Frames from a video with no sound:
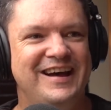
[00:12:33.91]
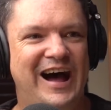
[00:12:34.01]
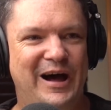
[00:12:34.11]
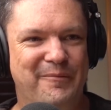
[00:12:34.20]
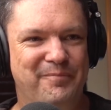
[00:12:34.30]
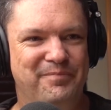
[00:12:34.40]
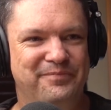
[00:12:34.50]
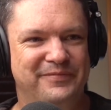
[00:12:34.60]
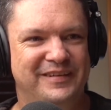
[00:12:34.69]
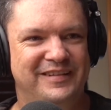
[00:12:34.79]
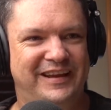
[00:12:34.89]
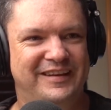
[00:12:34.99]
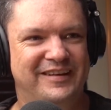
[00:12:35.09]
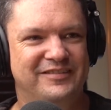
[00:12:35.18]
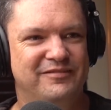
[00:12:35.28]
Like he
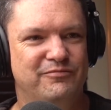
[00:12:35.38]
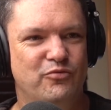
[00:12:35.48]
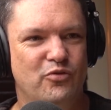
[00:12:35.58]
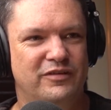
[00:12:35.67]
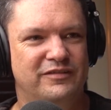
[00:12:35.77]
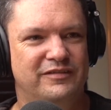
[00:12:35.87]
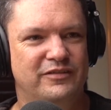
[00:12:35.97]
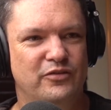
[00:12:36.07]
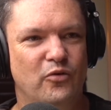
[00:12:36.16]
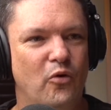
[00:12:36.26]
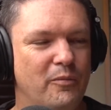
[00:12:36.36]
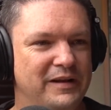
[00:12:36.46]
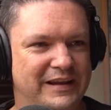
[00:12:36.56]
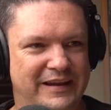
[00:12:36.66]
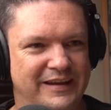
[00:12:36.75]
doesn't walk
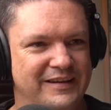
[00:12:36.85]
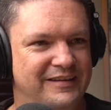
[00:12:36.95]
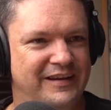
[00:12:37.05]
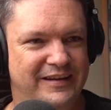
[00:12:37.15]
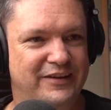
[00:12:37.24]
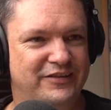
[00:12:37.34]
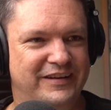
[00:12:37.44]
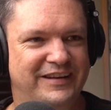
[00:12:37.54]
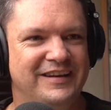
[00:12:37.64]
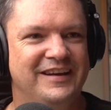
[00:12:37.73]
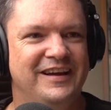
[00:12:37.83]
normally initially.